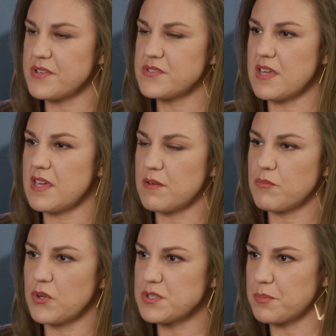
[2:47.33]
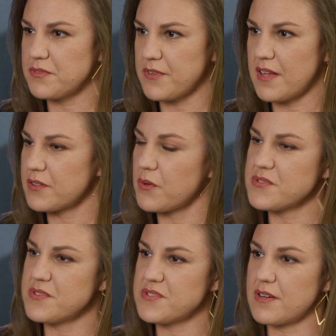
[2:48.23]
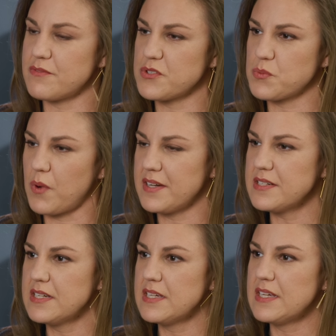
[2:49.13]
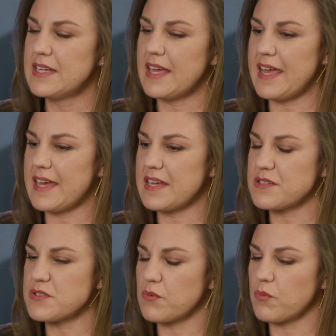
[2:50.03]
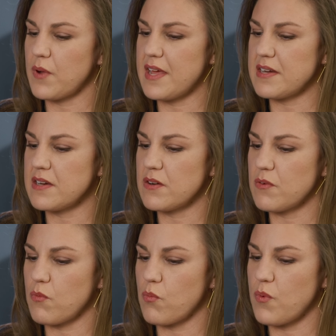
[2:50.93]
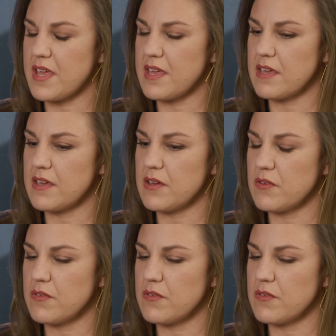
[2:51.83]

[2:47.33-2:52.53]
we see multiple follicles instead of just one. And when we